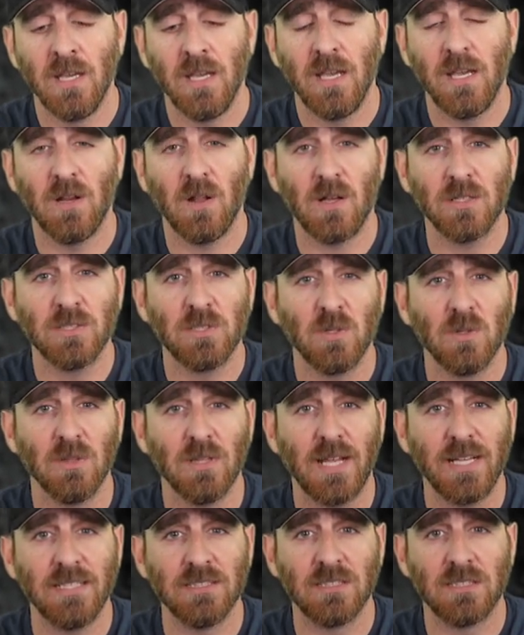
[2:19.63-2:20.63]
It also
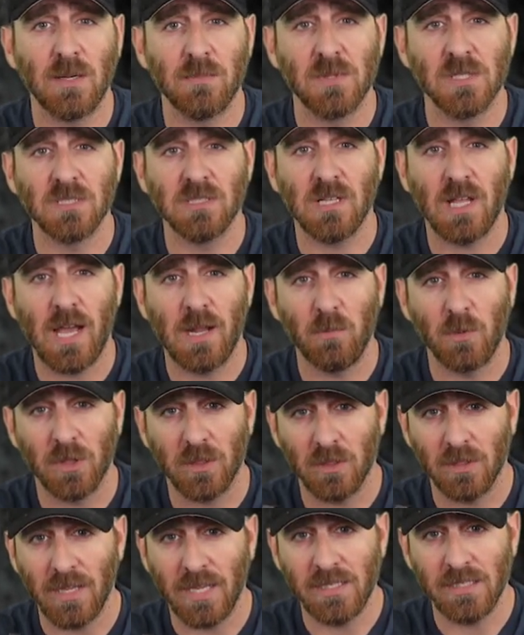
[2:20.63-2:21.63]
lightens up the slide
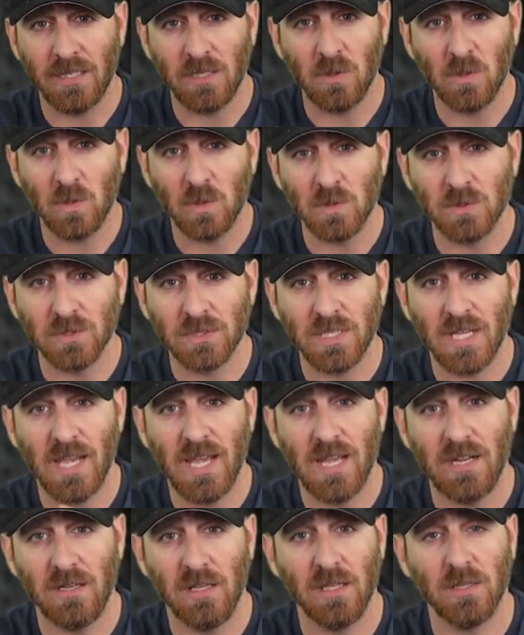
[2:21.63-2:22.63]
with lightning holes
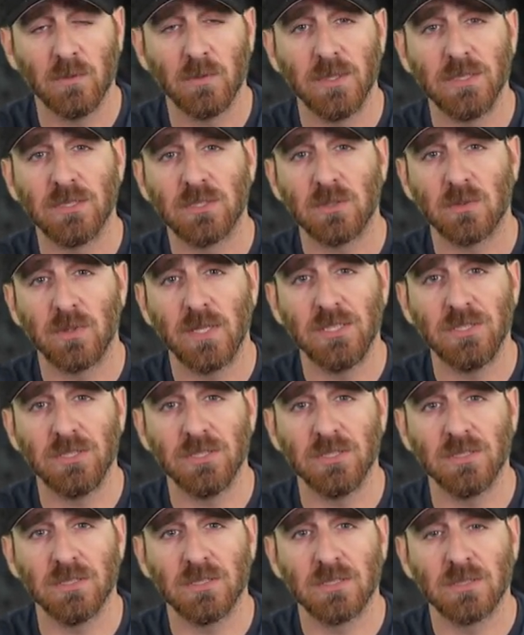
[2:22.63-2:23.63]
and increased
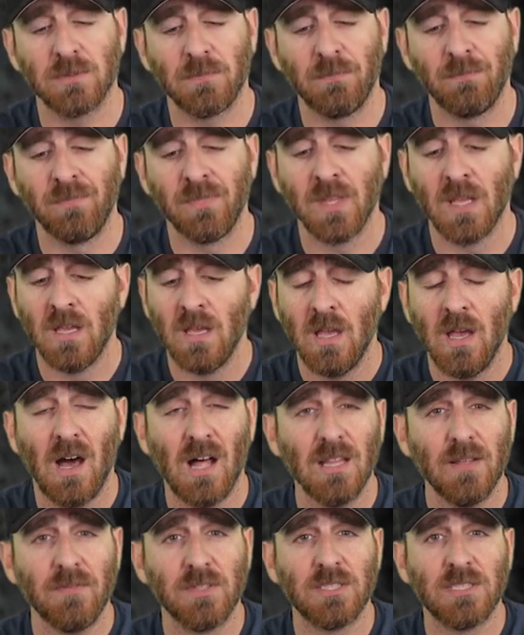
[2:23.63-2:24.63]
serrations.
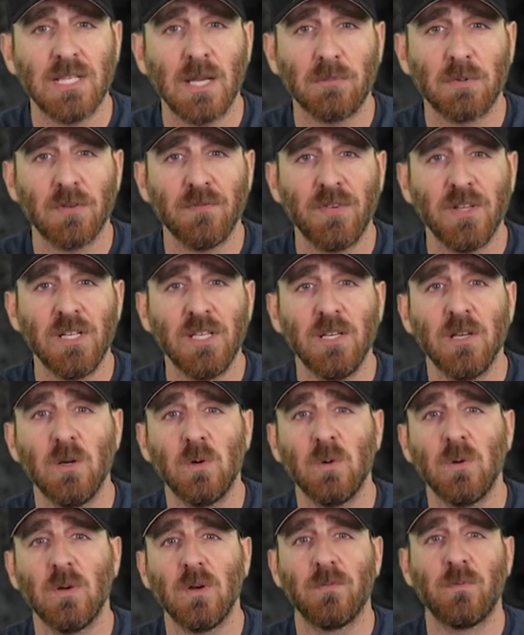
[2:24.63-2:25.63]
I'll have a separate
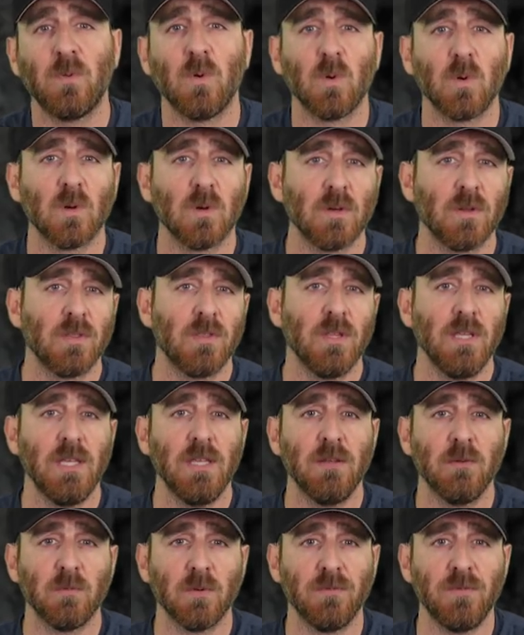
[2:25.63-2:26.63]
video for
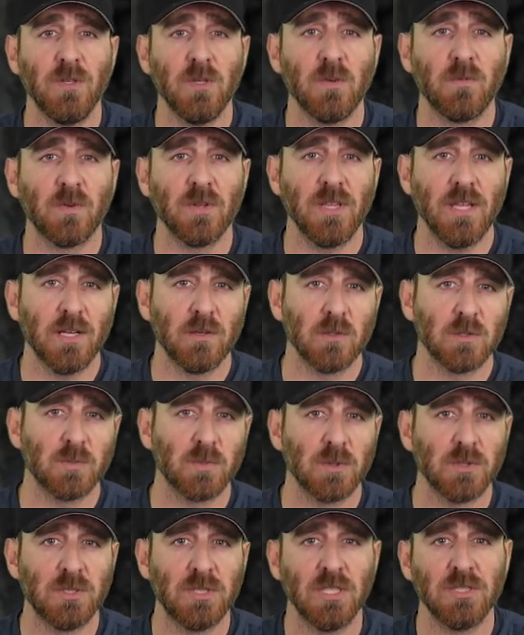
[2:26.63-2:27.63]
the review for the Icarus
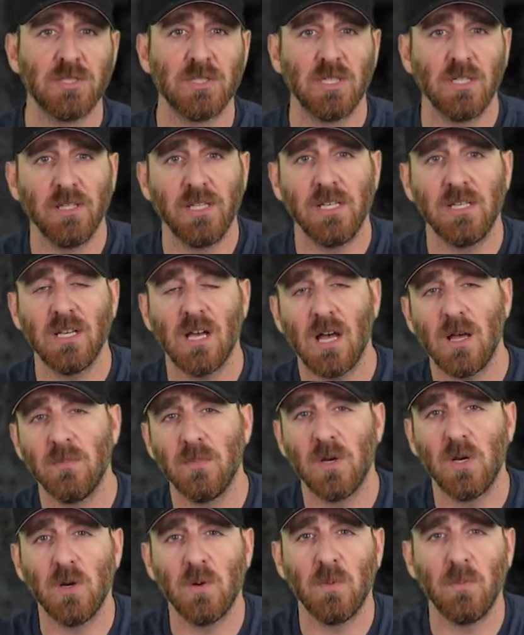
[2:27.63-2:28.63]
Precision Elite
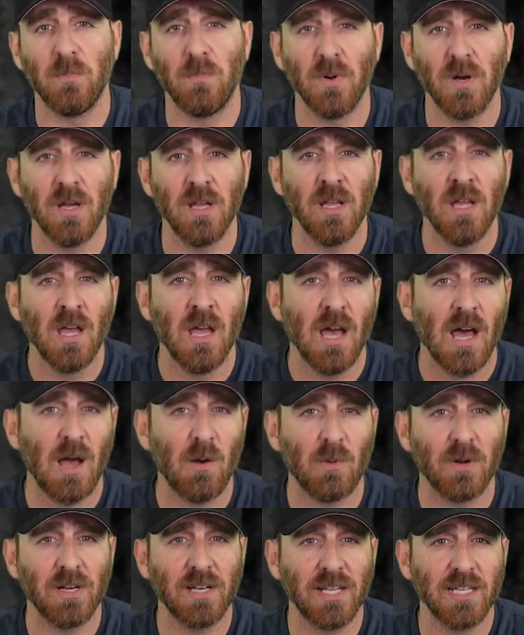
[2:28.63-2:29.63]
combo, but
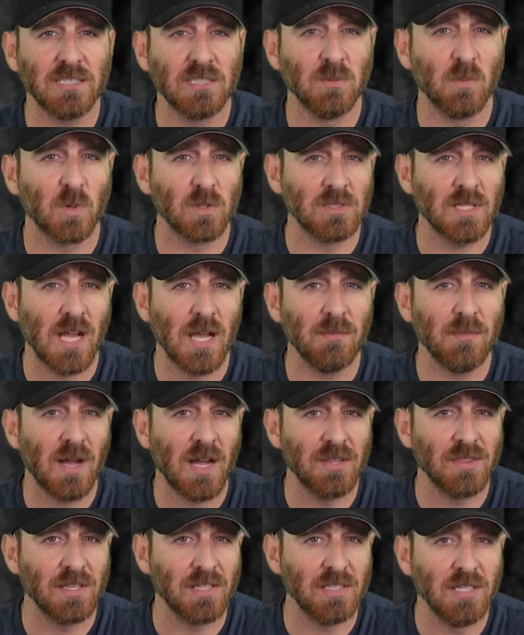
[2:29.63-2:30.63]
I wanted to get some more time
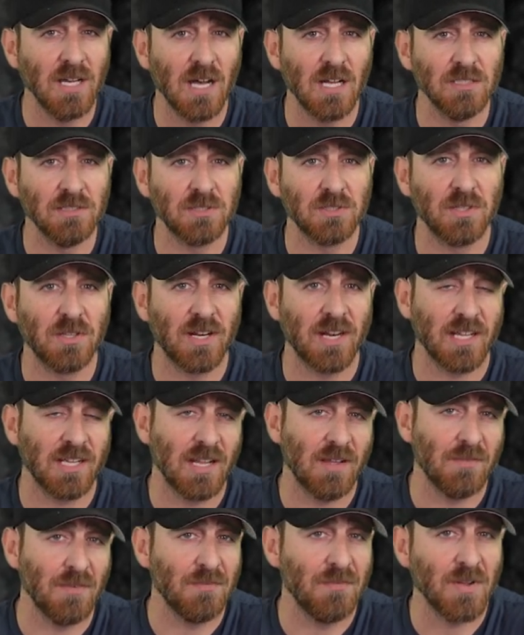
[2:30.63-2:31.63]
behind the gun so that I can
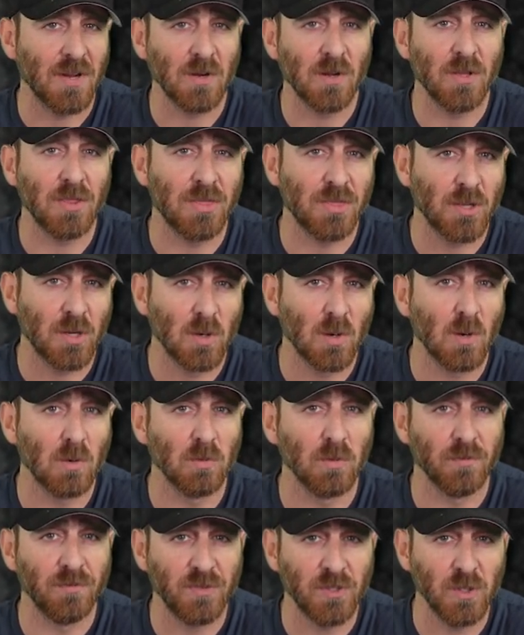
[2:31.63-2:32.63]
have a very thorough
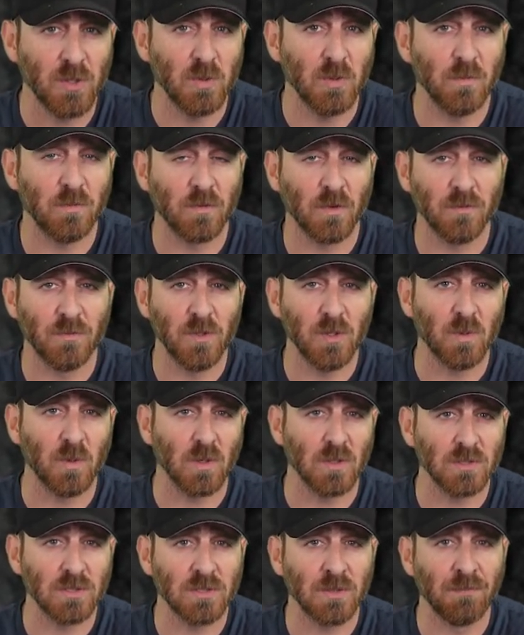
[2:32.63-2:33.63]
review for
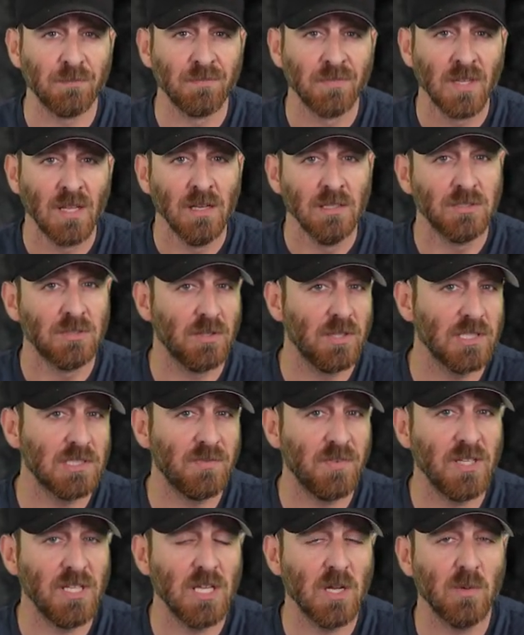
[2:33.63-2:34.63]
viewers. So this
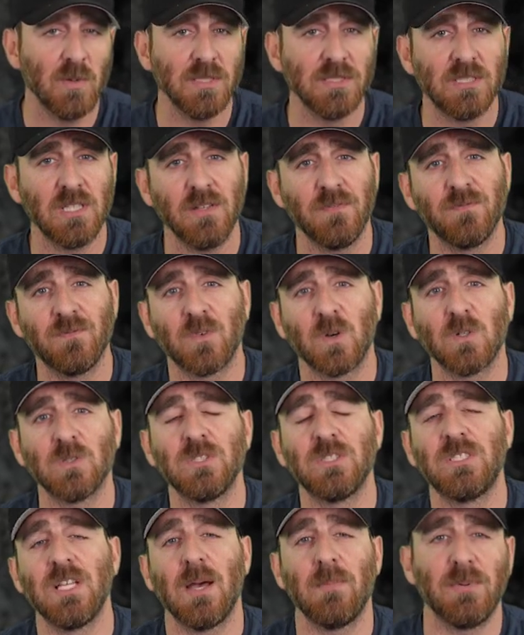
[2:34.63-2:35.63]
video is the
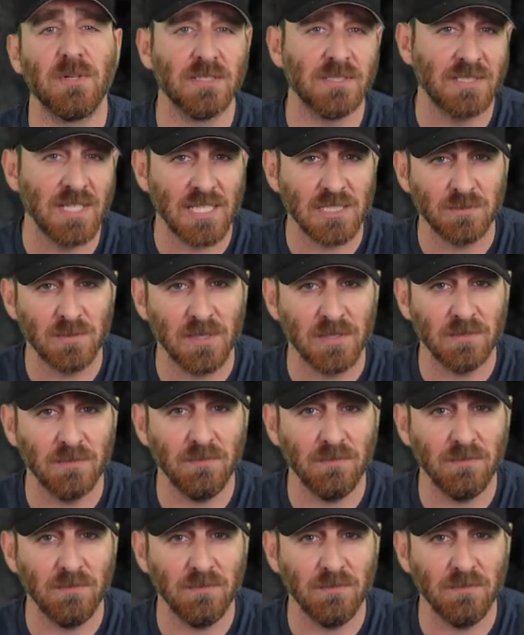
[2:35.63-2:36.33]
first step in assessment.